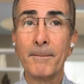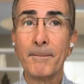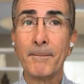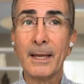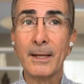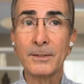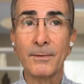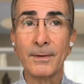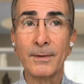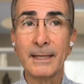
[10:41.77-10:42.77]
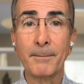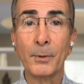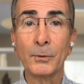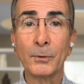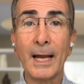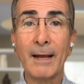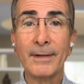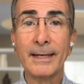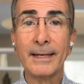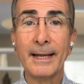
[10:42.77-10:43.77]
because, for example, to have a
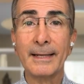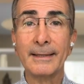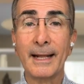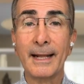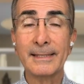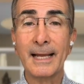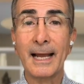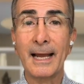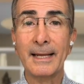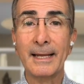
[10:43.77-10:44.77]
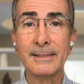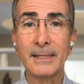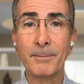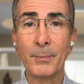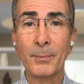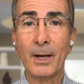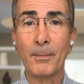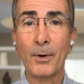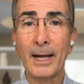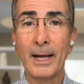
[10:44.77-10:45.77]
diet that is high in simple
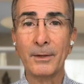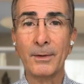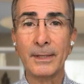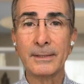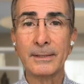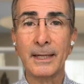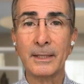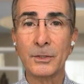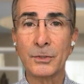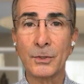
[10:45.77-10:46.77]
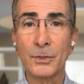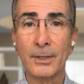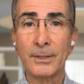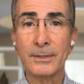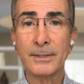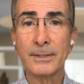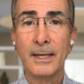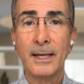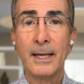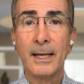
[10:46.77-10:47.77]
carbohydrates like sugars
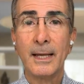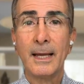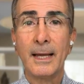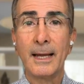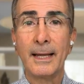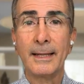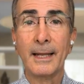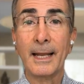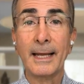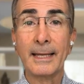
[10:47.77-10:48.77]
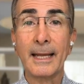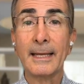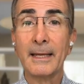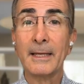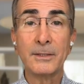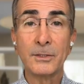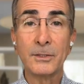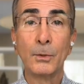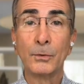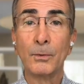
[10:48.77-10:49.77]
and the like, it's
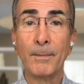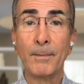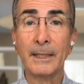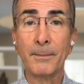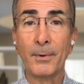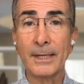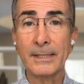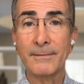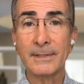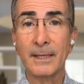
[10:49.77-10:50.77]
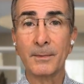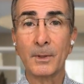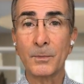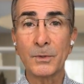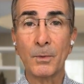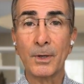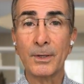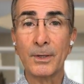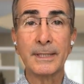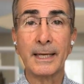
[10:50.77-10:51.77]
known to make depressive symptoms
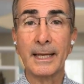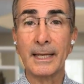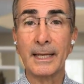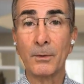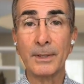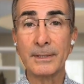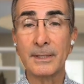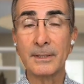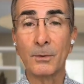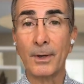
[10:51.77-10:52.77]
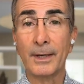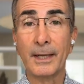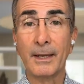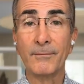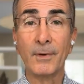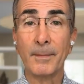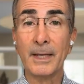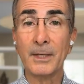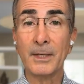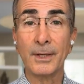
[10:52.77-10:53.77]
worse. It increases chronic
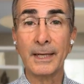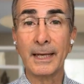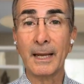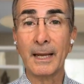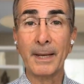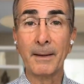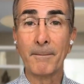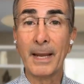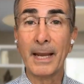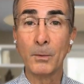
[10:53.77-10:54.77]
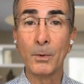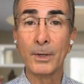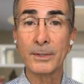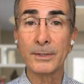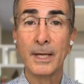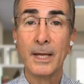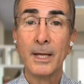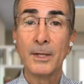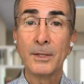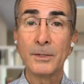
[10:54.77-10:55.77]
inflammation. It can make pain worse.
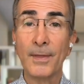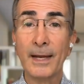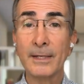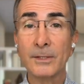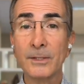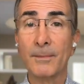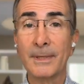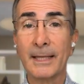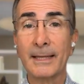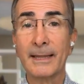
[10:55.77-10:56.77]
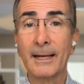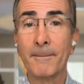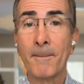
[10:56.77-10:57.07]
So that is something that